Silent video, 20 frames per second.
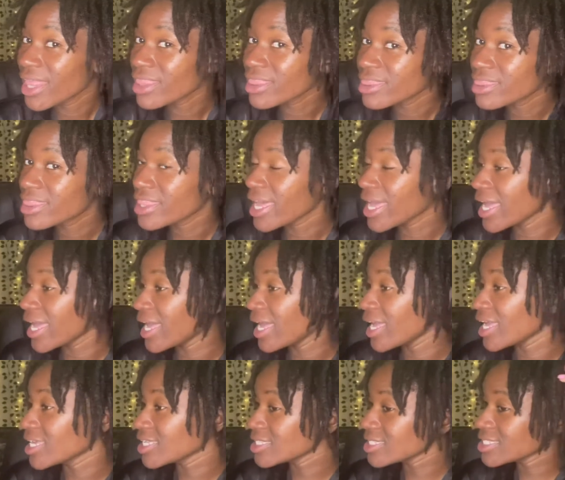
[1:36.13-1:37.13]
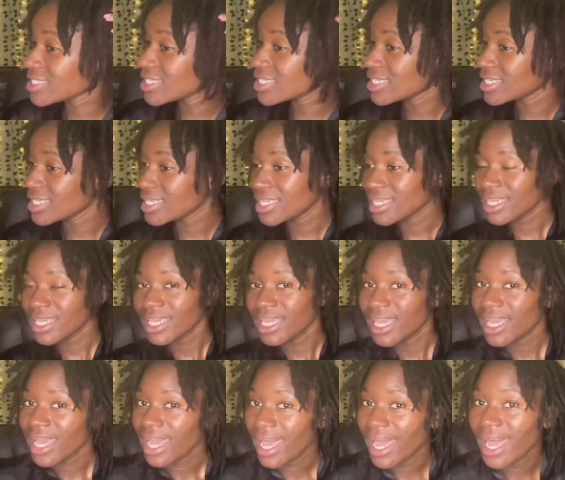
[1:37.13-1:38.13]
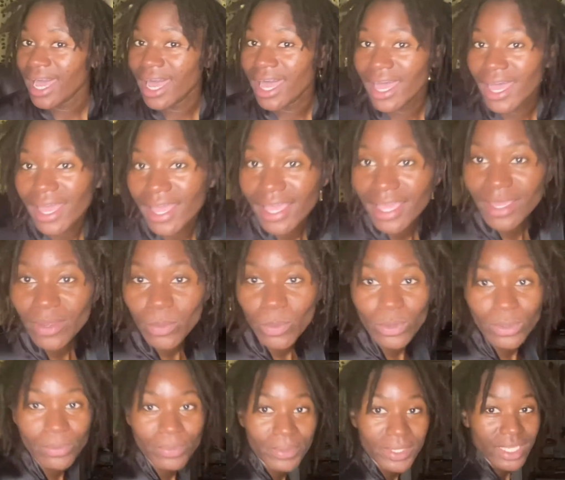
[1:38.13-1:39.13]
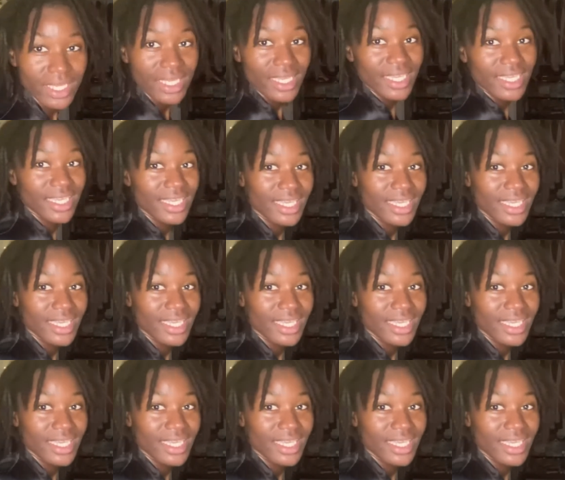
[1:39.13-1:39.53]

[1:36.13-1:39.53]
that I will be